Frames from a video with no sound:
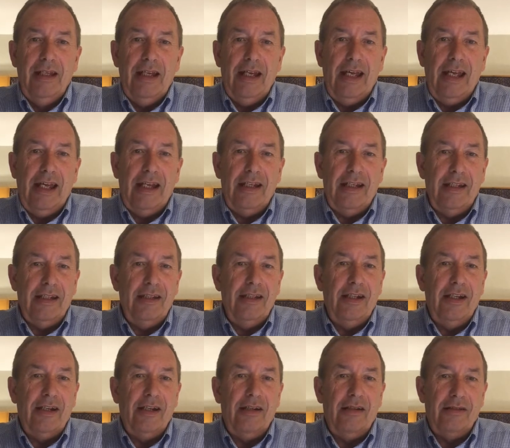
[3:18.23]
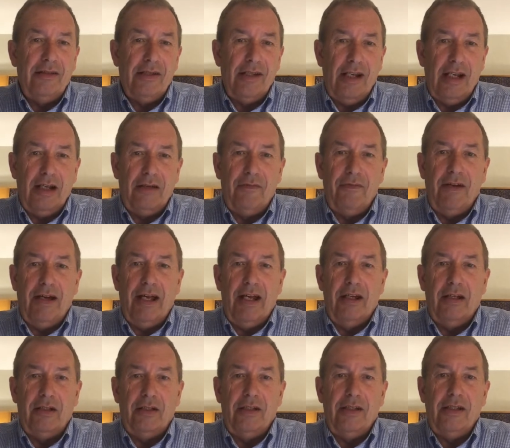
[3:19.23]
and in there select
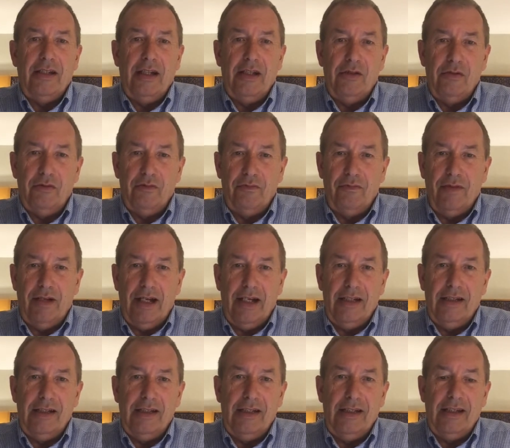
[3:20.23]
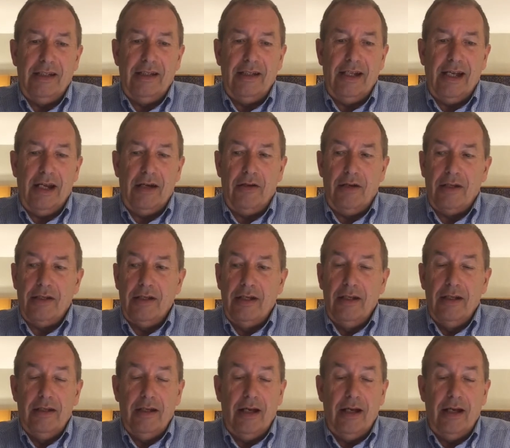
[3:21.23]
files and you'll find the address.